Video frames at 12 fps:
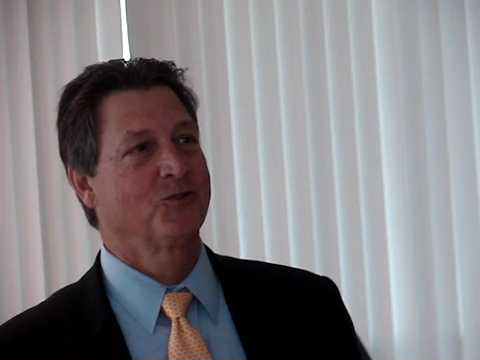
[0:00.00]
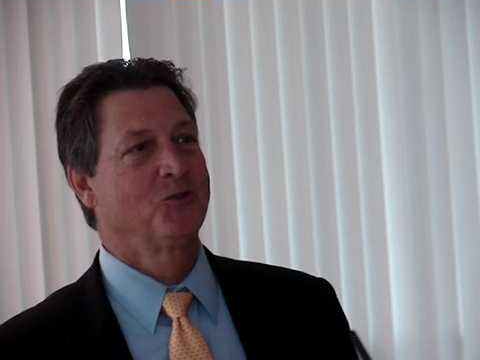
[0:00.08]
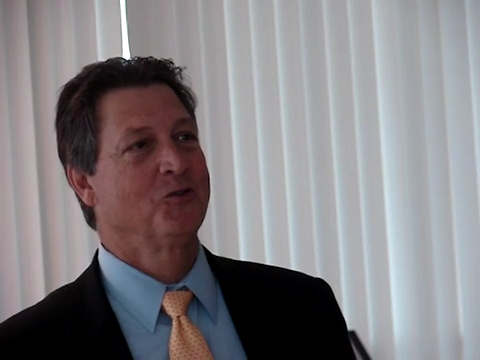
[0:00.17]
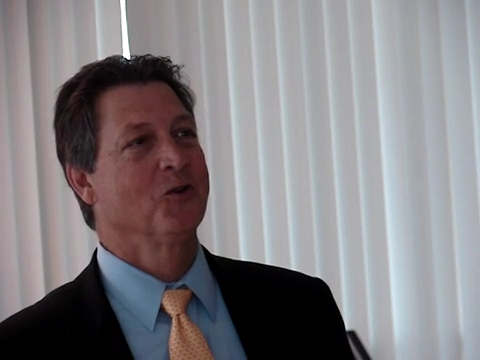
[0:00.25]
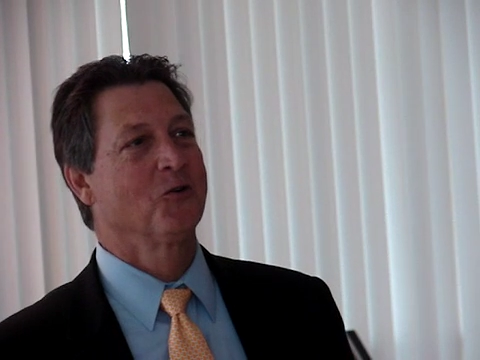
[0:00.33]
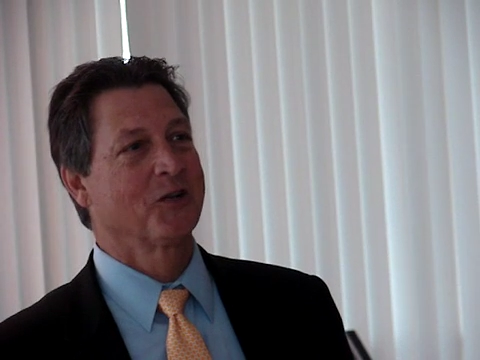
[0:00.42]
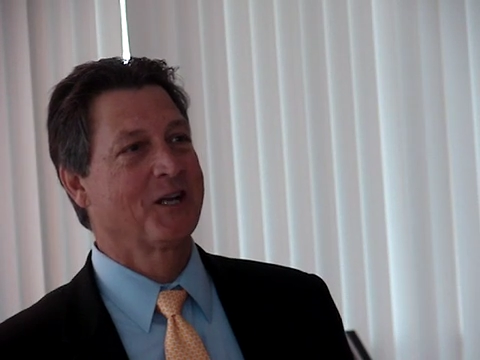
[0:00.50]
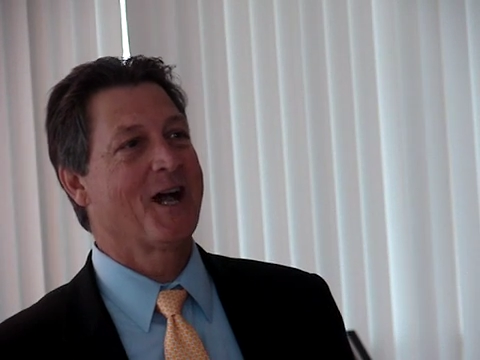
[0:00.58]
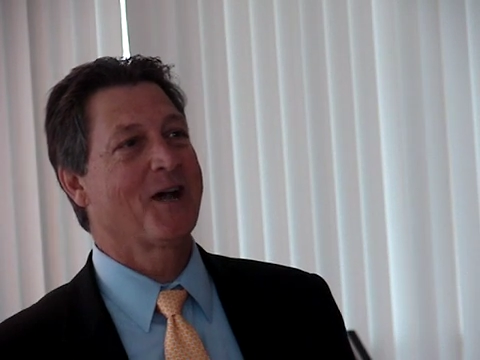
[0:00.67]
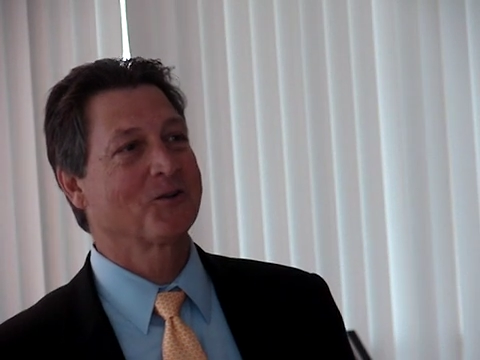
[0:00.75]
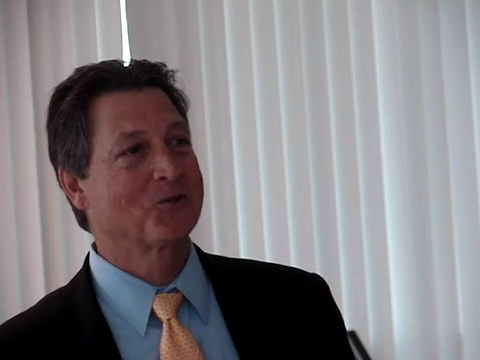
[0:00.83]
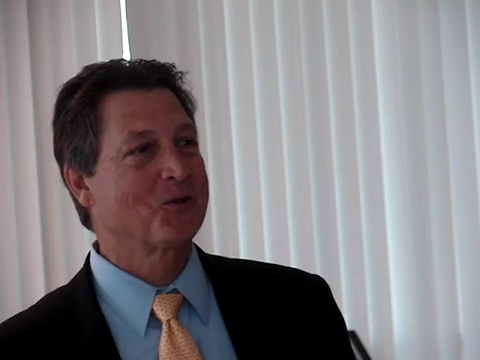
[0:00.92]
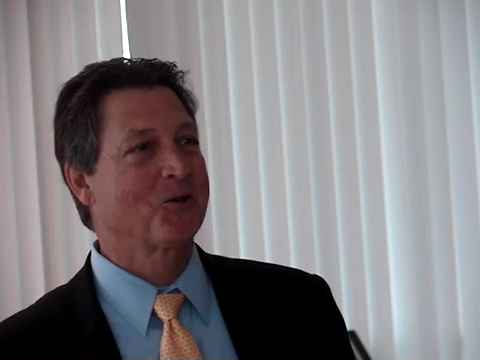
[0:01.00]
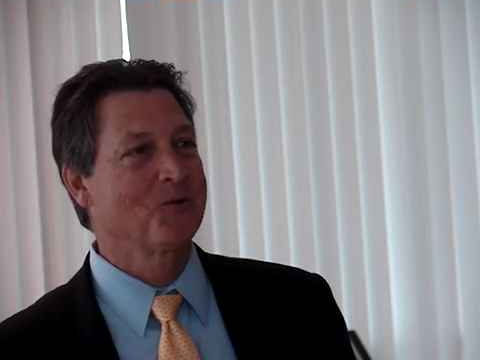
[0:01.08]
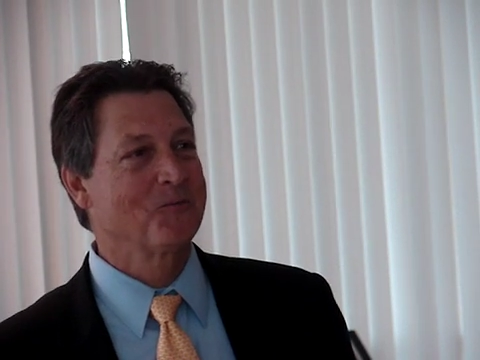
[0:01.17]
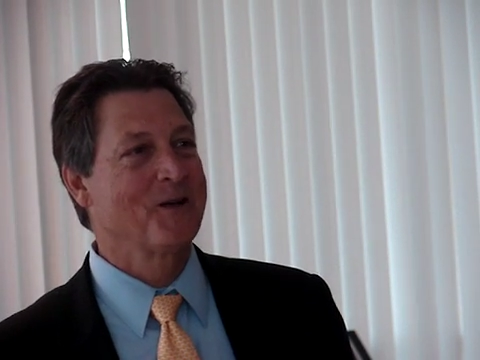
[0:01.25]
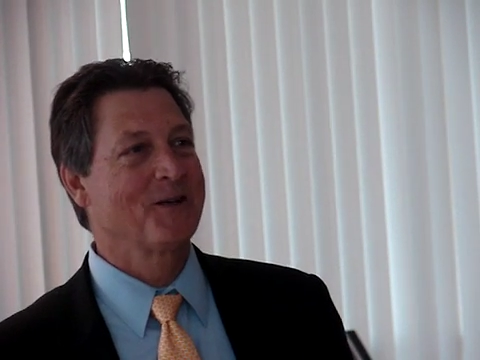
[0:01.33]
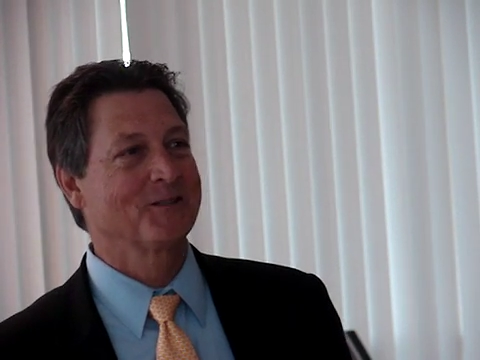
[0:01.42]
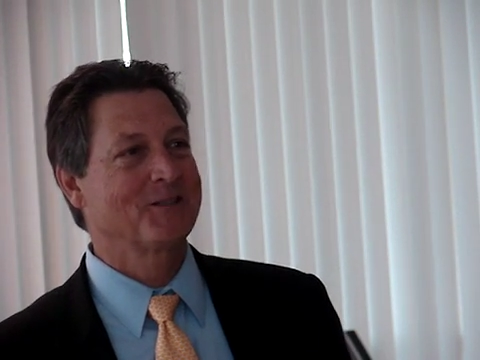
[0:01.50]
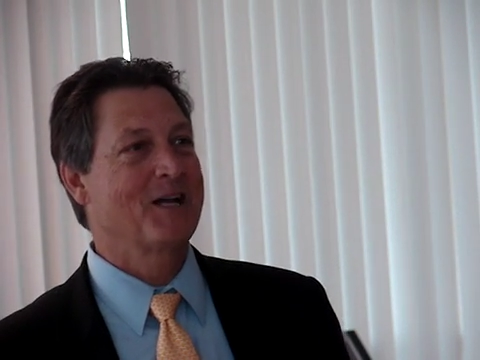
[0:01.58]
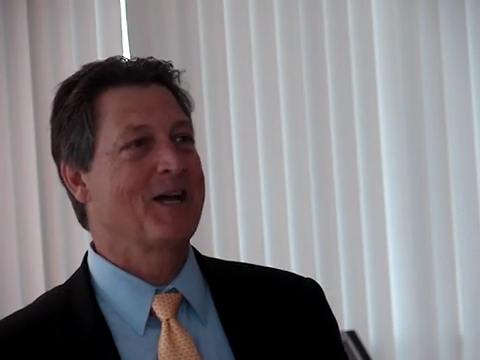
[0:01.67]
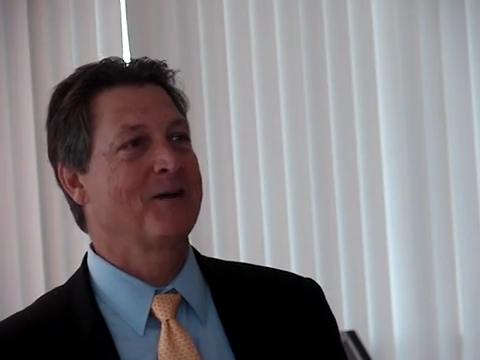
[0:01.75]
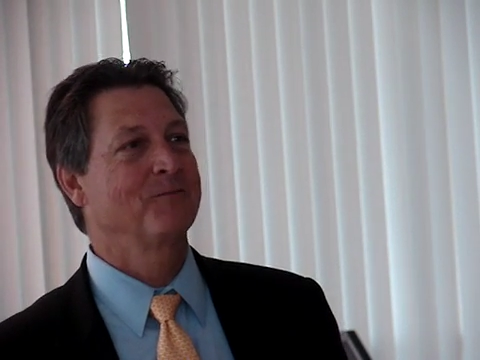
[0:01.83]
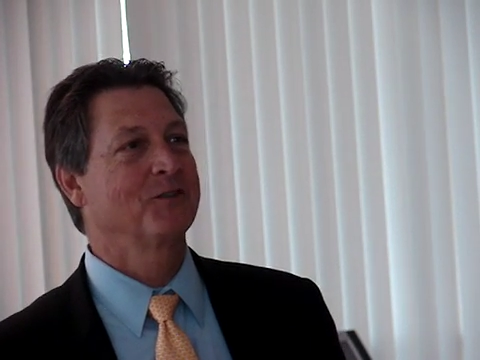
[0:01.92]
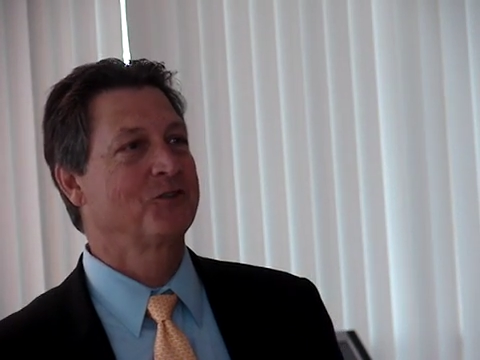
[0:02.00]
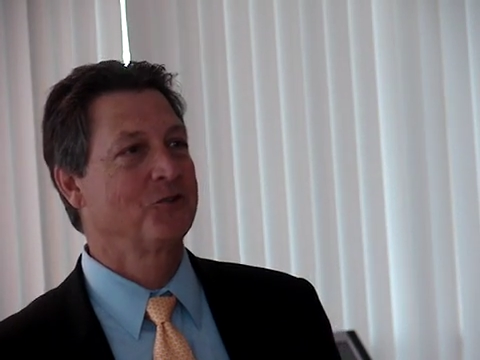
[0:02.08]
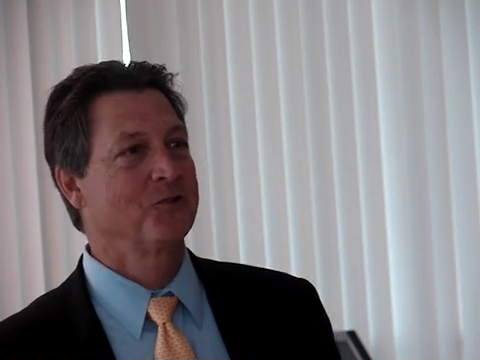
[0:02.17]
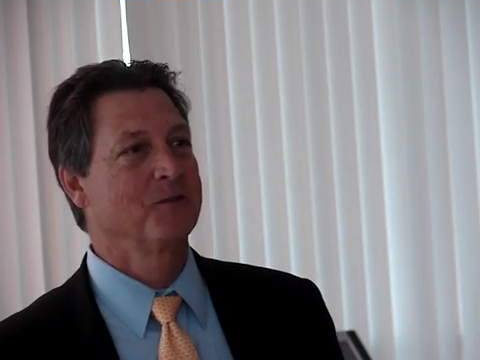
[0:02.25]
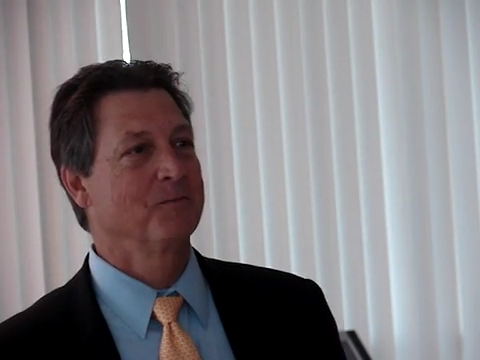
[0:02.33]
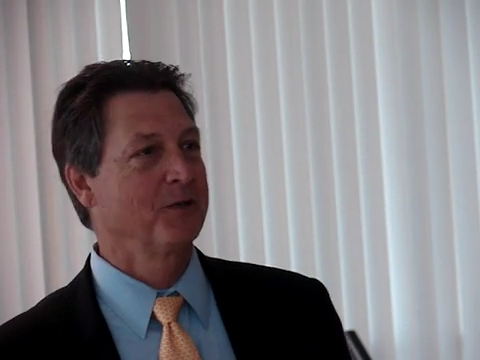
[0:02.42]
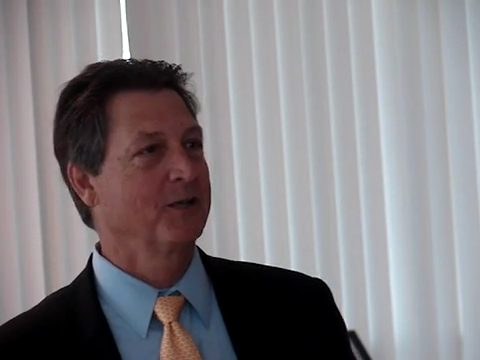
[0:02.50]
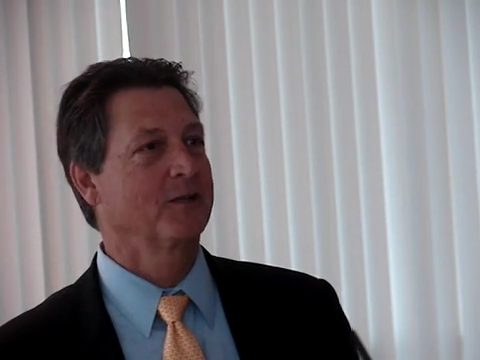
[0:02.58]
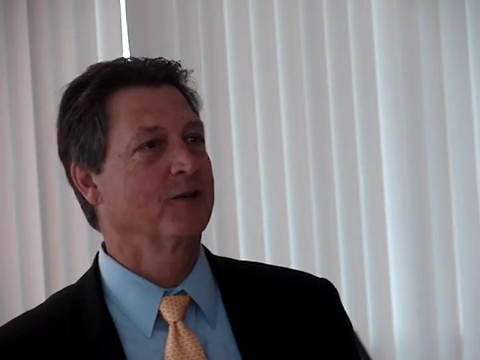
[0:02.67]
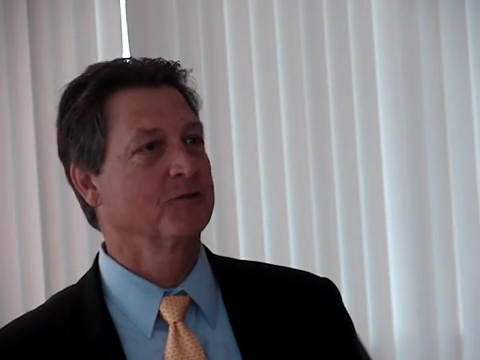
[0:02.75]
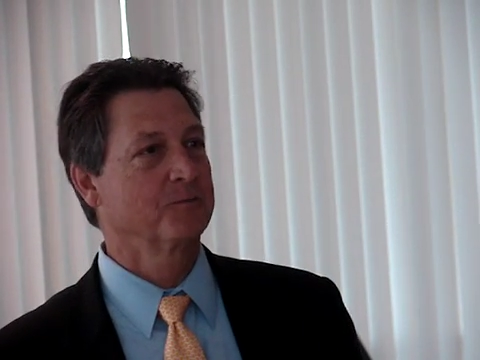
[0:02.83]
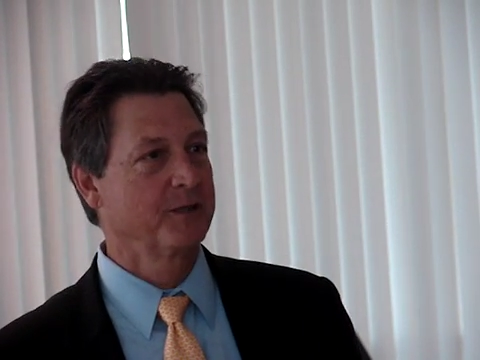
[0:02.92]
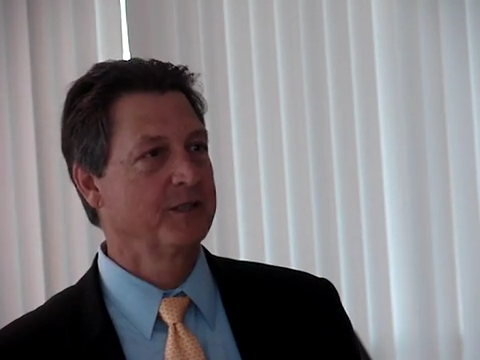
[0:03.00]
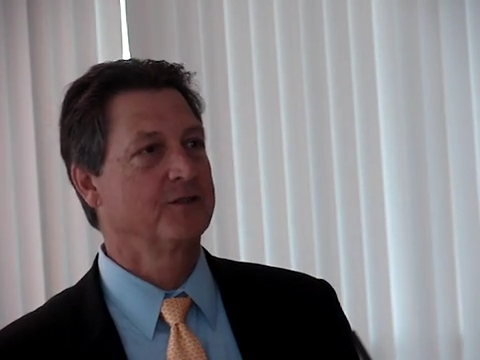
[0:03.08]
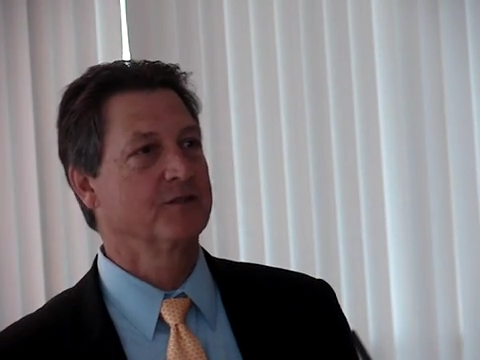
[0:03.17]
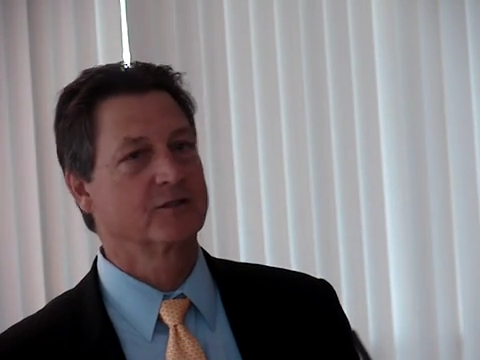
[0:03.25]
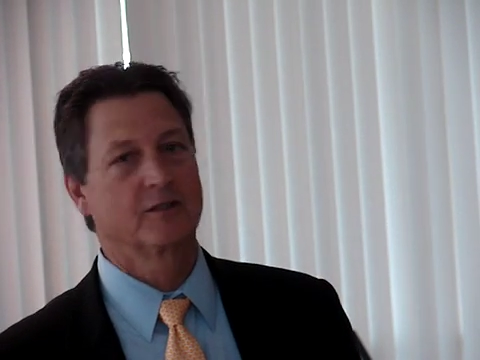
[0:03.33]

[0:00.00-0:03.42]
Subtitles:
you only got a certain amount of time that you can pick those peaches.